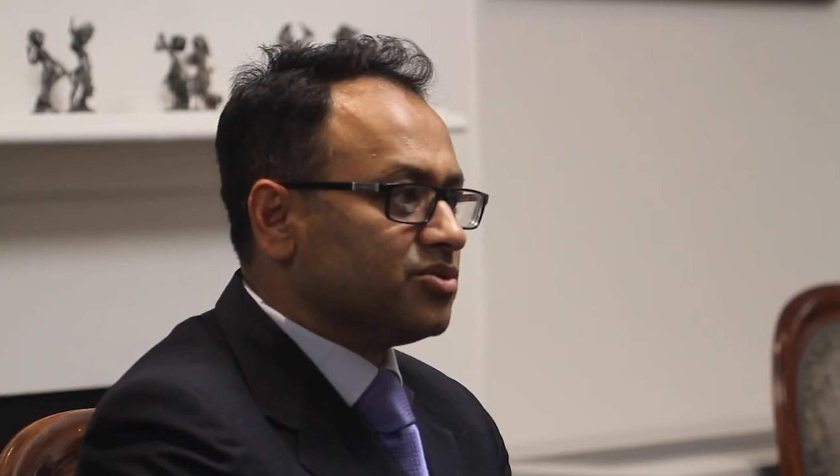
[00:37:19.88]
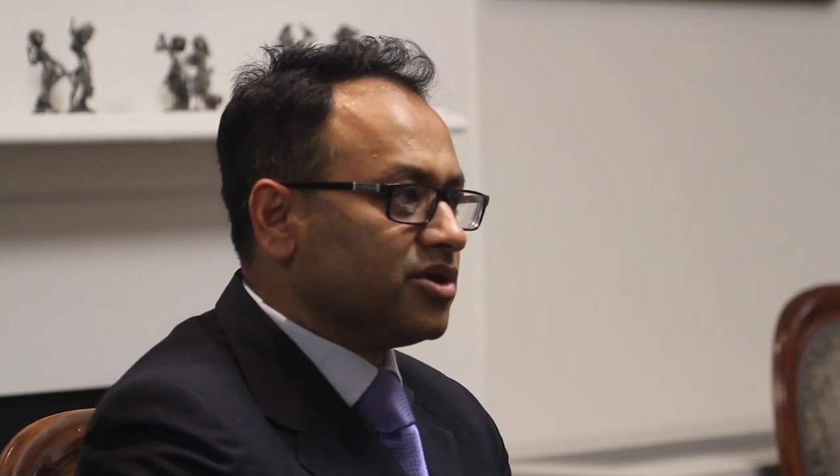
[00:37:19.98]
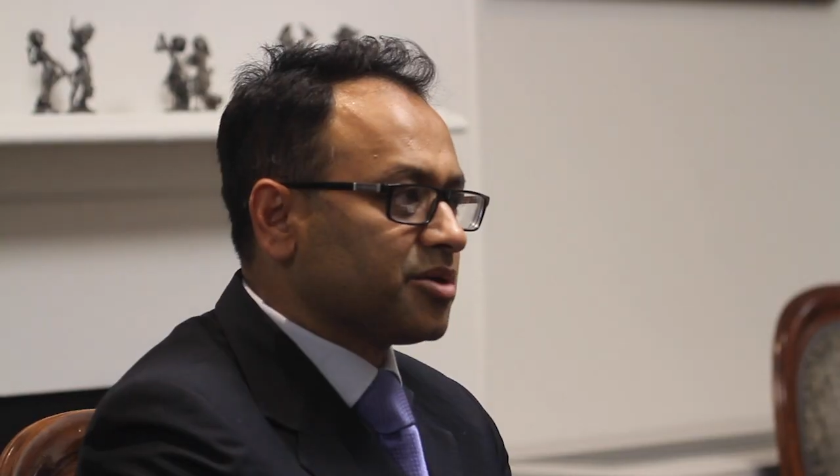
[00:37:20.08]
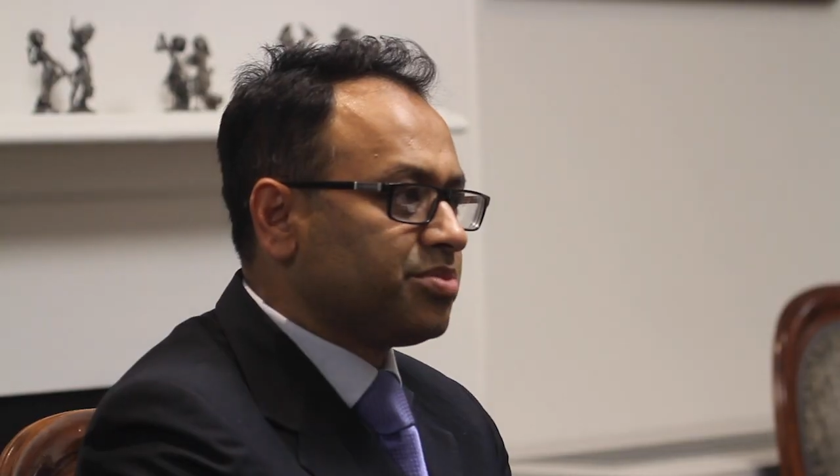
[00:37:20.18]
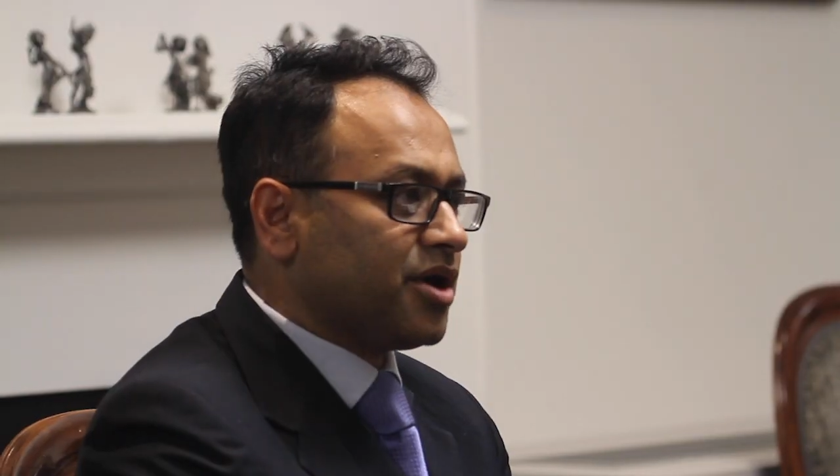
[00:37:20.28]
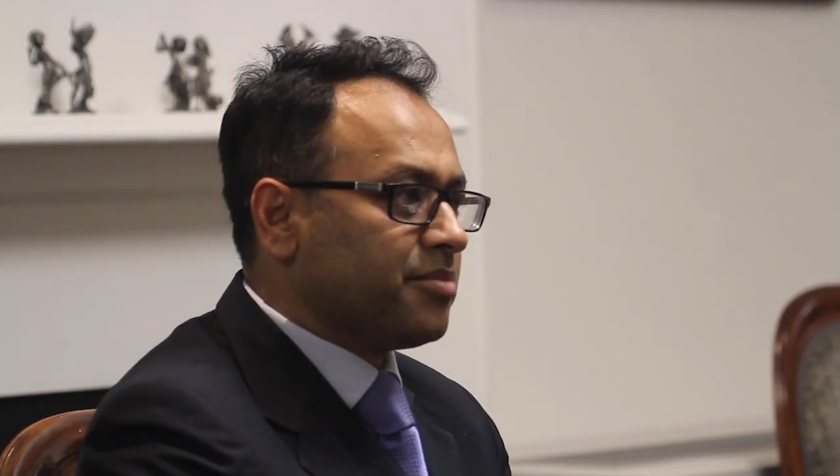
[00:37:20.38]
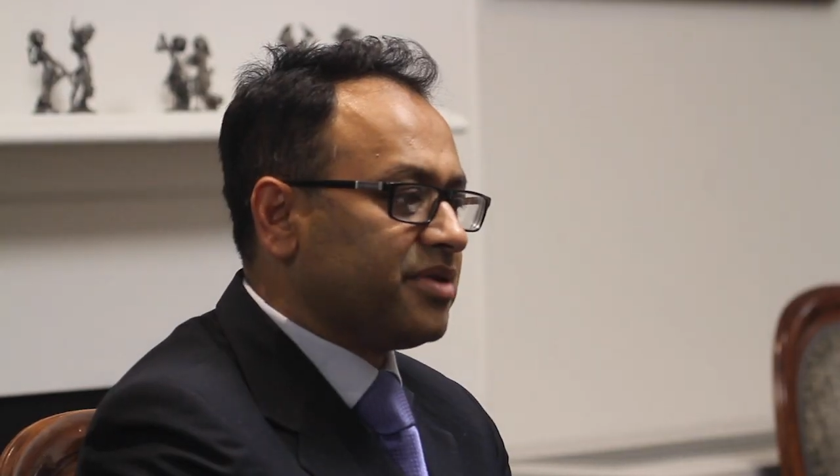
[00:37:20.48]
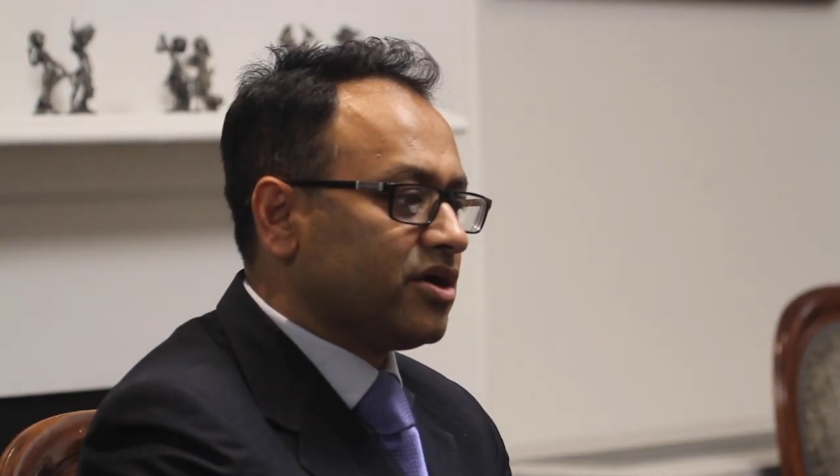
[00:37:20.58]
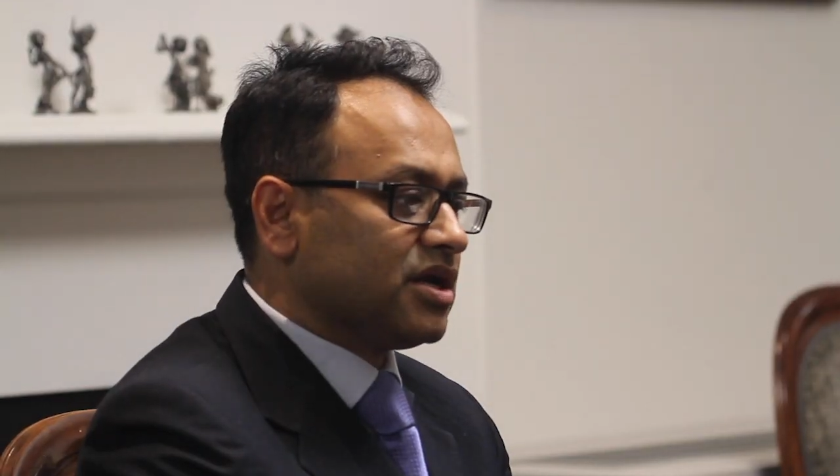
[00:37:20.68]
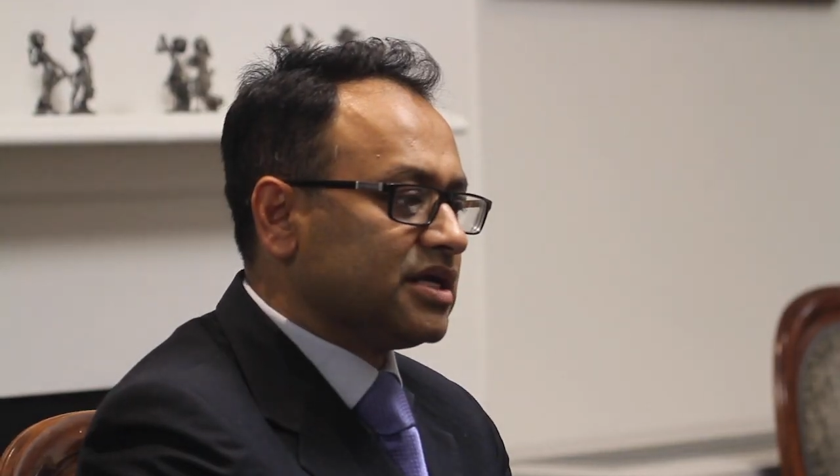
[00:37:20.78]
of work
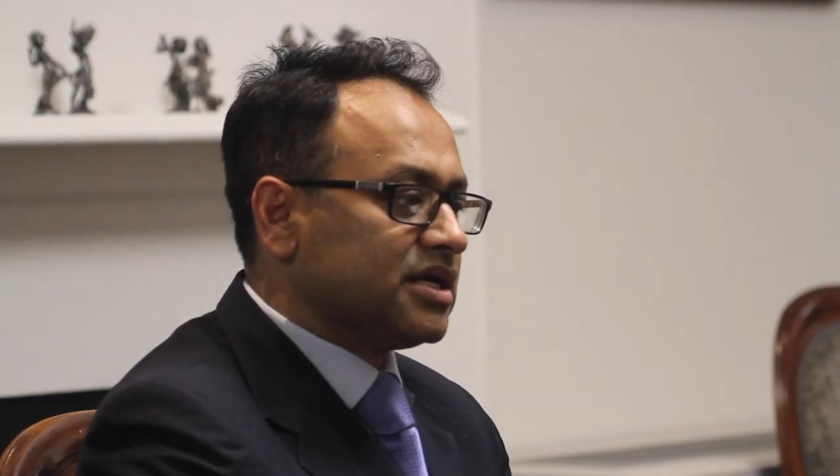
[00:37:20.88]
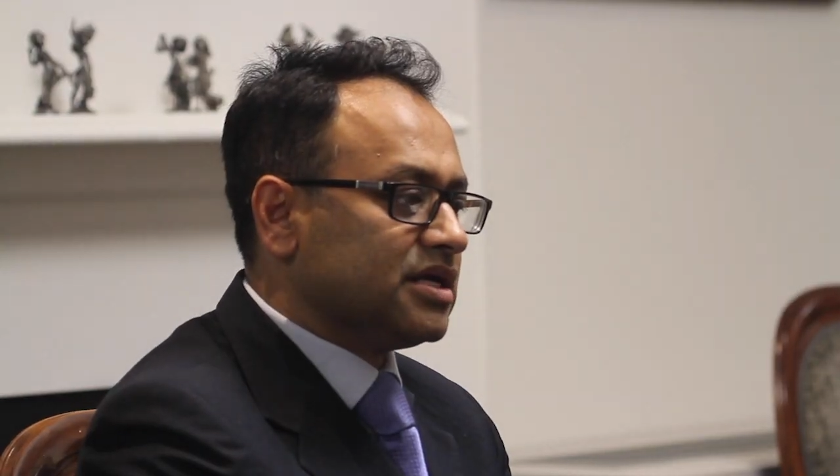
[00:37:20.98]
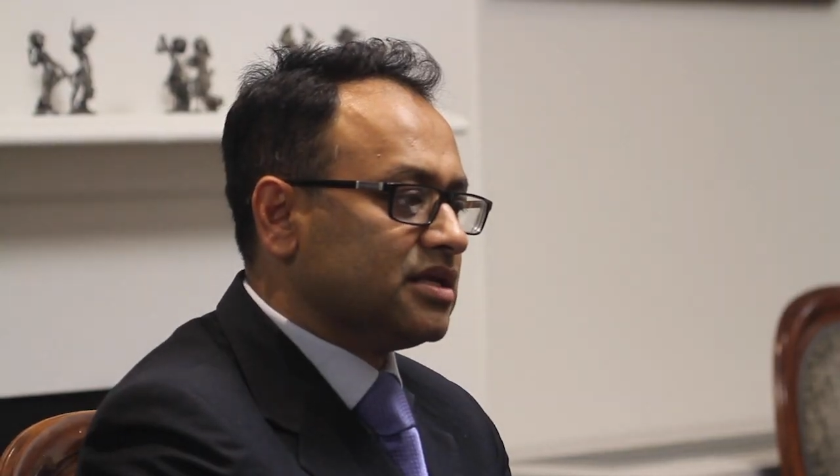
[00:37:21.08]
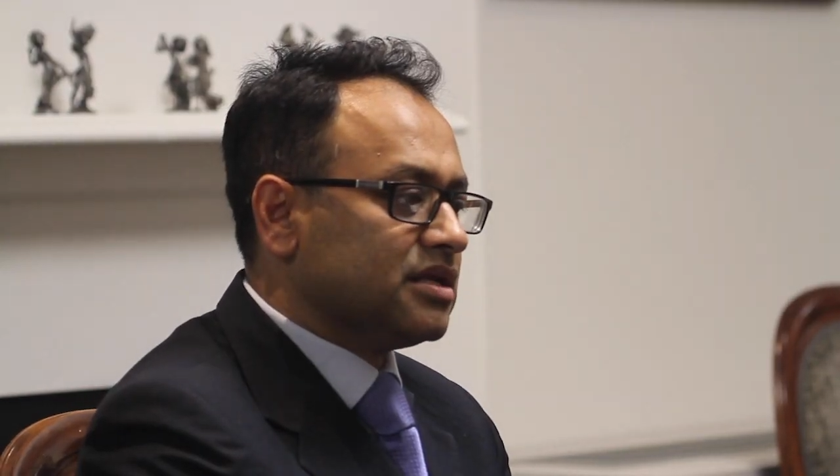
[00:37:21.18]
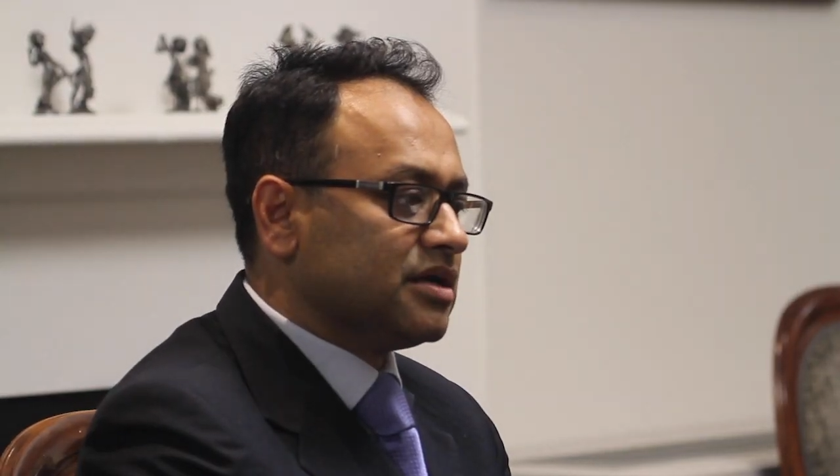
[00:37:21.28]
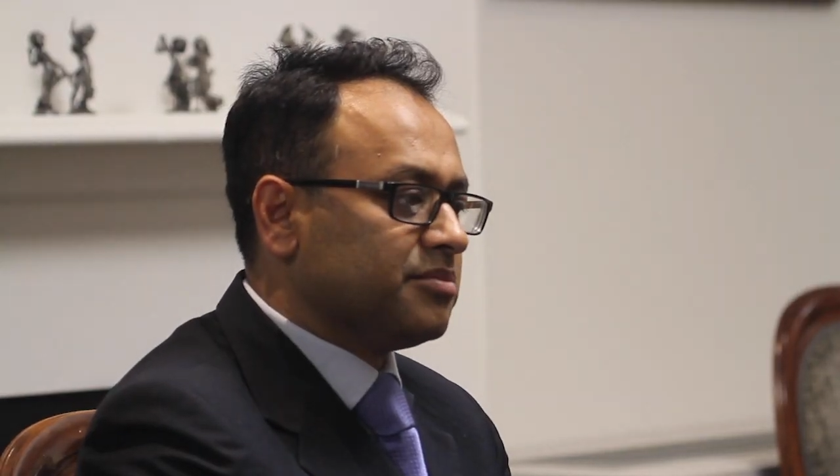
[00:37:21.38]
primarily in